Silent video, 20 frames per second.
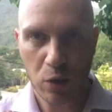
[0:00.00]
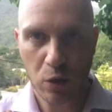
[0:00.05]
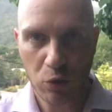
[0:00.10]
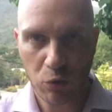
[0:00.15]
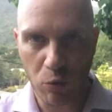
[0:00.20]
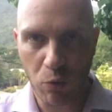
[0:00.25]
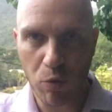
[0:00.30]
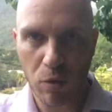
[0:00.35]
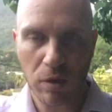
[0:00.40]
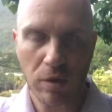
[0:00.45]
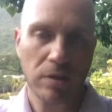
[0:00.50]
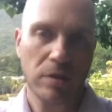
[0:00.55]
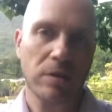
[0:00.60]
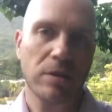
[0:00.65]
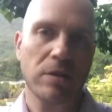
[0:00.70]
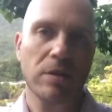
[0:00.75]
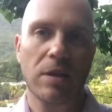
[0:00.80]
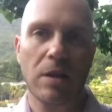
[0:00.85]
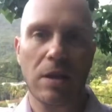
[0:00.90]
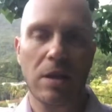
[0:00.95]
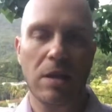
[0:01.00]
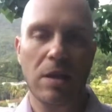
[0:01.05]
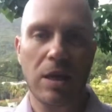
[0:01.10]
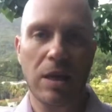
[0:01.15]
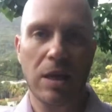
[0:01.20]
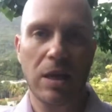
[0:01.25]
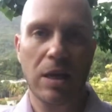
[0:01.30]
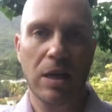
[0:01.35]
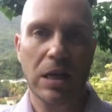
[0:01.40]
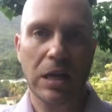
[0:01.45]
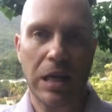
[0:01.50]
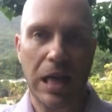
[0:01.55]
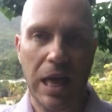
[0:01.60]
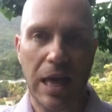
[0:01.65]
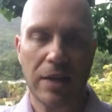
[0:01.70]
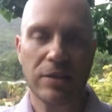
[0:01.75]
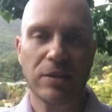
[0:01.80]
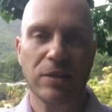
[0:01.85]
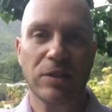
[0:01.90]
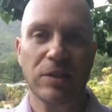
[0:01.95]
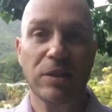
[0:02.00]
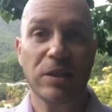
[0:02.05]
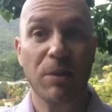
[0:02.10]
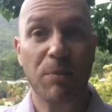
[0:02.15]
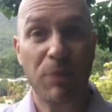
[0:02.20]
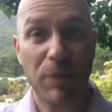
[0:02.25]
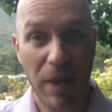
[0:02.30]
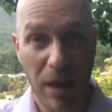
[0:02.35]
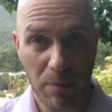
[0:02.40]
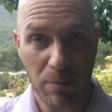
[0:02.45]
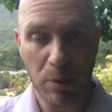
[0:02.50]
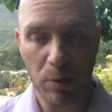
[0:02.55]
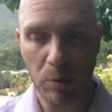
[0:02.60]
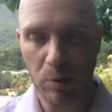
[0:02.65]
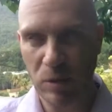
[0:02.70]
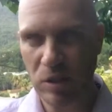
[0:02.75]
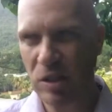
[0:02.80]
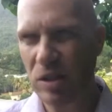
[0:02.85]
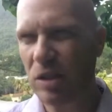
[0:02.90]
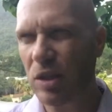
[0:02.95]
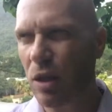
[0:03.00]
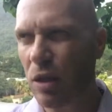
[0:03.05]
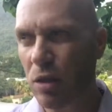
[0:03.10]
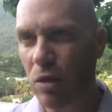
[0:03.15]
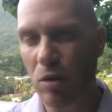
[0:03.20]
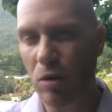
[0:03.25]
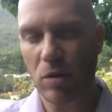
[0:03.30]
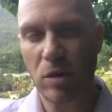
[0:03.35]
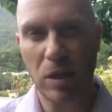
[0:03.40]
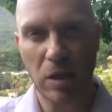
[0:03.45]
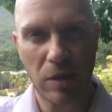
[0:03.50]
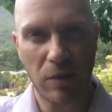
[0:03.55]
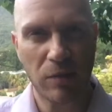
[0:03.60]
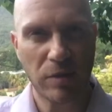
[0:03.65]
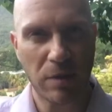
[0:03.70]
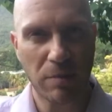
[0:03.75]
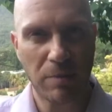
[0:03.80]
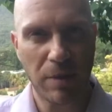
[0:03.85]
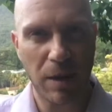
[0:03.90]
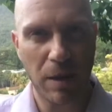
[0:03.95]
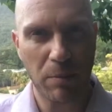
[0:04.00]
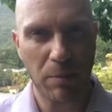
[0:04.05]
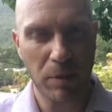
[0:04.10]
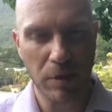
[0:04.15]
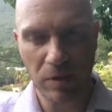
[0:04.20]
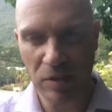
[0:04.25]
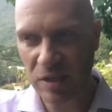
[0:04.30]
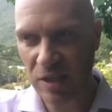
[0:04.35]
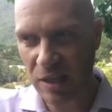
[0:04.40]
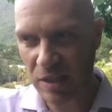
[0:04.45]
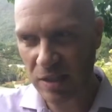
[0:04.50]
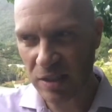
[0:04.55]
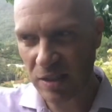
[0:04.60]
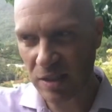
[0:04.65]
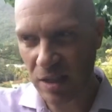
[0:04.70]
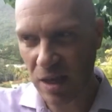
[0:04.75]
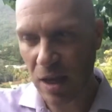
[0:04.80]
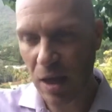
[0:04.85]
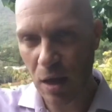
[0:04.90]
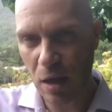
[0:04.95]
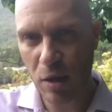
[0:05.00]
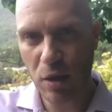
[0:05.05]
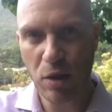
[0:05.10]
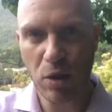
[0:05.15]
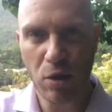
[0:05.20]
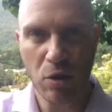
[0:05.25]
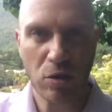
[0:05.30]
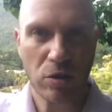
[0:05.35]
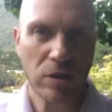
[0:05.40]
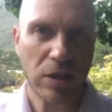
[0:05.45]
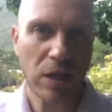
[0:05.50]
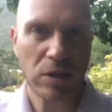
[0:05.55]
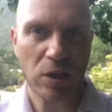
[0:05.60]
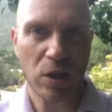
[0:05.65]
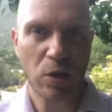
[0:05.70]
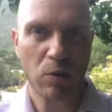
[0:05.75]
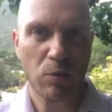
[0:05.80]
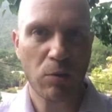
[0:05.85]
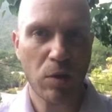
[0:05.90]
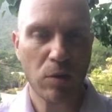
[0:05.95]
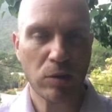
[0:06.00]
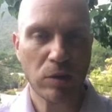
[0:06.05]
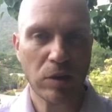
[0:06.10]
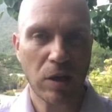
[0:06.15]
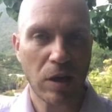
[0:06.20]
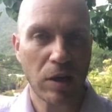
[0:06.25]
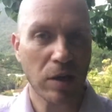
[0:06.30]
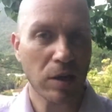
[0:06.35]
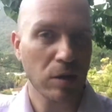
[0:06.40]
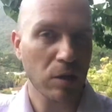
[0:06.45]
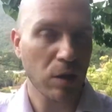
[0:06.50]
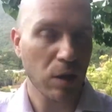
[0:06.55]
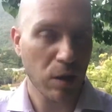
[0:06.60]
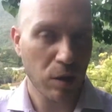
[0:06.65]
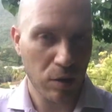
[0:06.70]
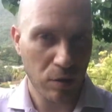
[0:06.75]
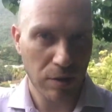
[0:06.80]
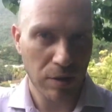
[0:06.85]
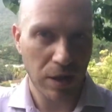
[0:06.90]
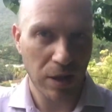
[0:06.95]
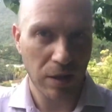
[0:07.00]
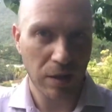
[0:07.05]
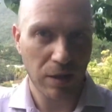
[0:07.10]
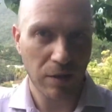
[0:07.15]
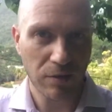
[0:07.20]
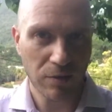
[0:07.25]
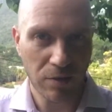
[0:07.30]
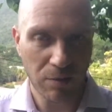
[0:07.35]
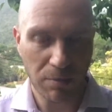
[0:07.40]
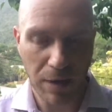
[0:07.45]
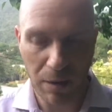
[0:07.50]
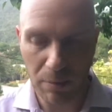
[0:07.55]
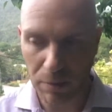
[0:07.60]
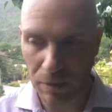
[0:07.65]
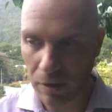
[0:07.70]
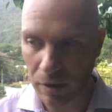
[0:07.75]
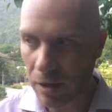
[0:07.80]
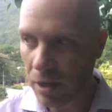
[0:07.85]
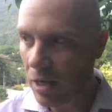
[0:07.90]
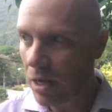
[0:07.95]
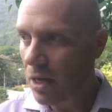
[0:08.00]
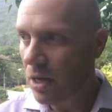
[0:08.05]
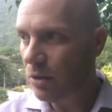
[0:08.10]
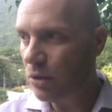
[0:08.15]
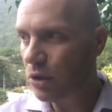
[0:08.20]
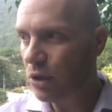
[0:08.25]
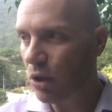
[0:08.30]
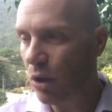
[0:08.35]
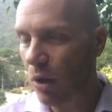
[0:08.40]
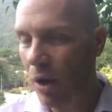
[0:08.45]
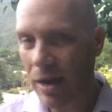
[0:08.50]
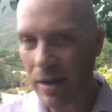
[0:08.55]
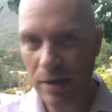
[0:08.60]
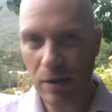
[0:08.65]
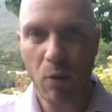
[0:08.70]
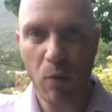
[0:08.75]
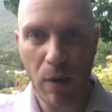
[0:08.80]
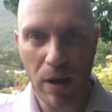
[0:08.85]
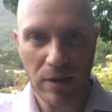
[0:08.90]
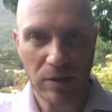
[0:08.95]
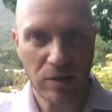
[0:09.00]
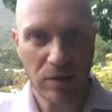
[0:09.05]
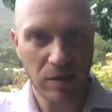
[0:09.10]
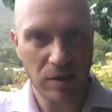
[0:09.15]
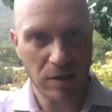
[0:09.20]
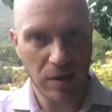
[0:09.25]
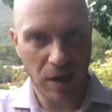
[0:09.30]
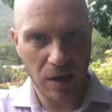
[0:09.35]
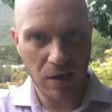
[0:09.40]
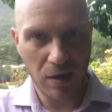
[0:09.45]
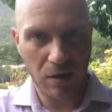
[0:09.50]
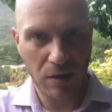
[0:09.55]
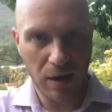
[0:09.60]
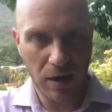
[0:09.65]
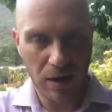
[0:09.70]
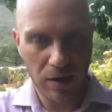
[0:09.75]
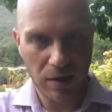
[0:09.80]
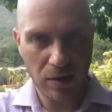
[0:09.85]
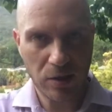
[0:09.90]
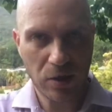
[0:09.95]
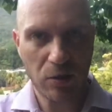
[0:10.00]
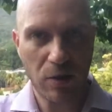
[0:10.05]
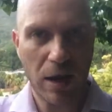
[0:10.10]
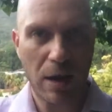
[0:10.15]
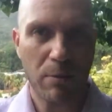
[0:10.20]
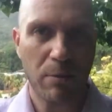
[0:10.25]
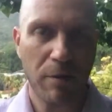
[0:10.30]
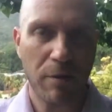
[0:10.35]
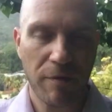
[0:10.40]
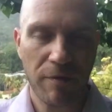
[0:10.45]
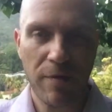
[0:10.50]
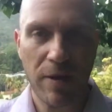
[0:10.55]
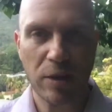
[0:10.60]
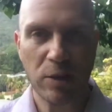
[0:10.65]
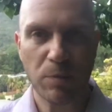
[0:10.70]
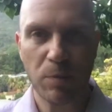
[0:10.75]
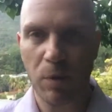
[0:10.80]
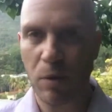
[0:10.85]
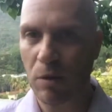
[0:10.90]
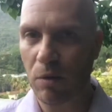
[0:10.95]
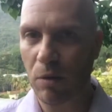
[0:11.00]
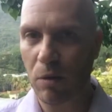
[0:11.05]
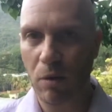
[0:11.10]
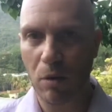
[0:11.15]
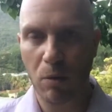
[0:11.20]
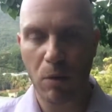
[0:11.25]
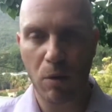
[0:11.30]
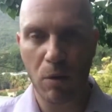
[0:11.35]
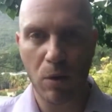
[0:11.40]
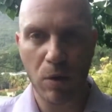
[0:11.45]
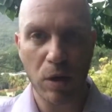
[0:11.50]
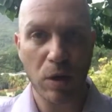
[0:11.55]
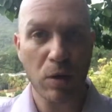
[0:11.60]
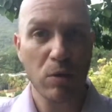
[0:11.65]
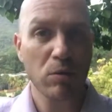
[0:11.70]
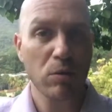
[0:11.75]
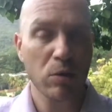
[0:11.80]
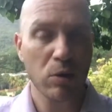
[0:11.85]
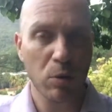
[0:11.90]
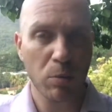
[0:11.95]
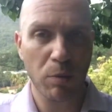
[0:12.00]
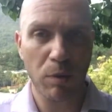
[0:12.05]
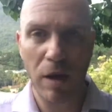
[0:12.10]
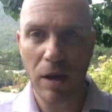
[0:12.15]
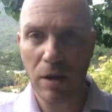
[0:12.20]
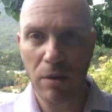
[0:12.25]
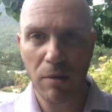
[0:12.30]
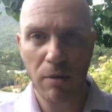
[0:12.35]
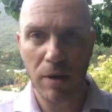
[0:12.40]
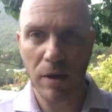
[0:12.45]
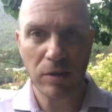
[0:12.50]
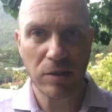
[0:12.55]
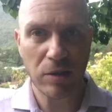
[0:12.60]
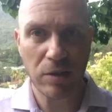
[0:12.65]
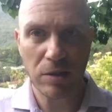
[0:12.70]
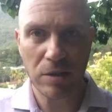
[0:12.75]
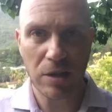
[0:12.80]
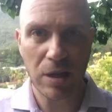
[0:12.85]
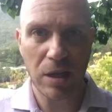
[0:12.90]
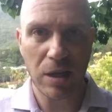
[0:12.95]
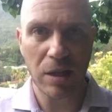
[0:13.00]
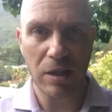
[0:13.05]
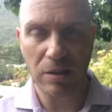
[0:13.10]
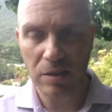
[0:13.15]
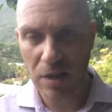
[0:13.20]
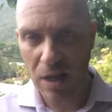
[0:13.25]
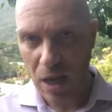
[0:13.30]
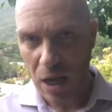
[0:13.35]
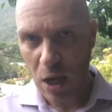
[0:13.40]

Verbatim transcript: towards the class in September, which is the 13th of September. It's six Thursdays in a row starting in the 13th of September. So any questions either on Instagram or Facebook or, or YouTube or anywhere else you see this,